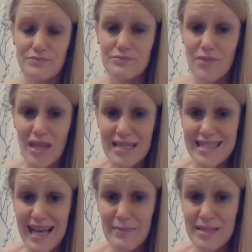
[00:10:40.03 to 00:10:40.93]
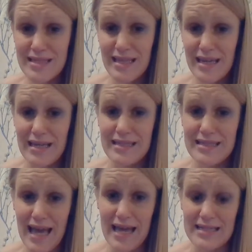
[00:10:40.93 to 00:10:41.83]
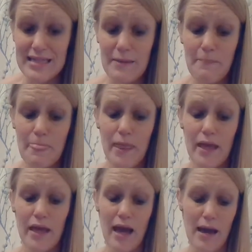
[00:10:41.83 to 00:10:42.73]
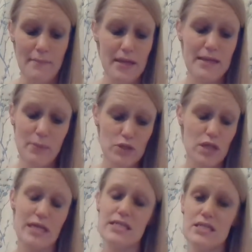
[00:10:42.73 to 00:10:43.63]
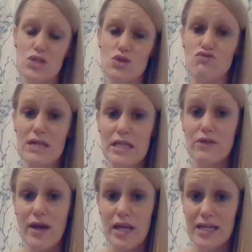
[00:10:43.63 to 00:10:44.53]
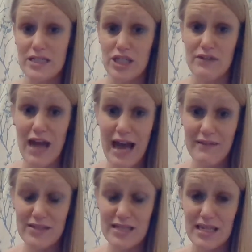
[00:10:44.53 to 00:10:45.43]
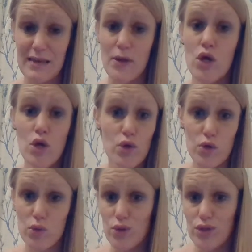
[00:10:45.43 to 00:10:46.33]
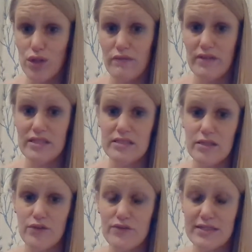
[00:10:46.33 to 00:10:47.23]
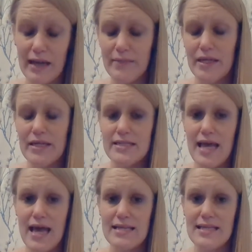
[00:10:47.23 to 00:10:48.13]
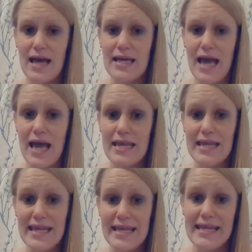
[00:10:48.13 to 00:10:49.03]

what he actually goes on to say is that sometimes you need the route map. Sometimes you do need the way through. And I accept that.